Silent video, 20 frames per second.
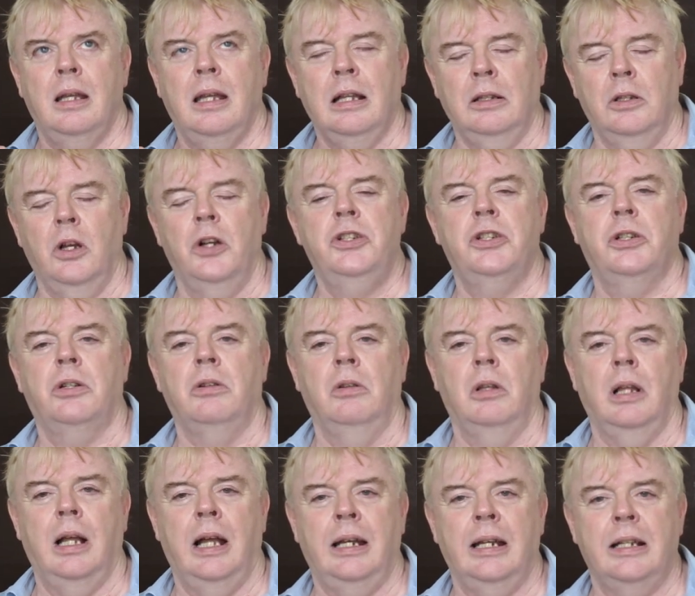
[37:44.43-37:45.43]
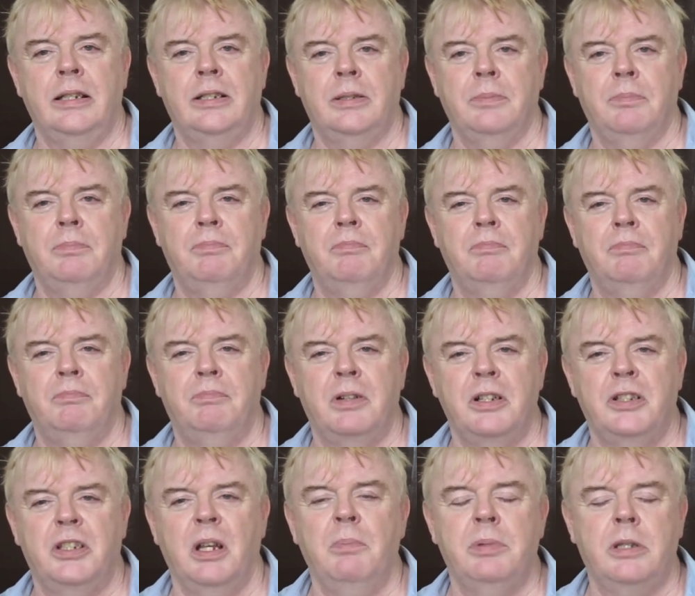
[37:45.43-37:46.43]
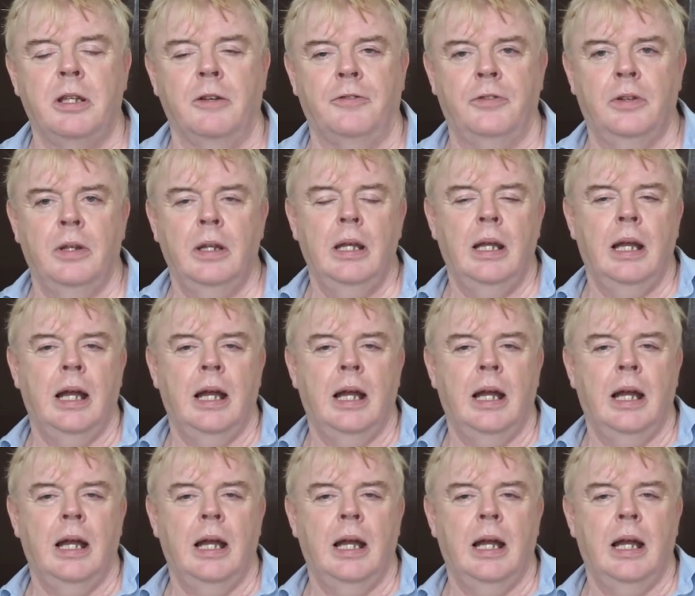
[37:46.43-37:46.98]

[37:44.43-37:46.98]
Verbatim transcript: illogical and as presumptive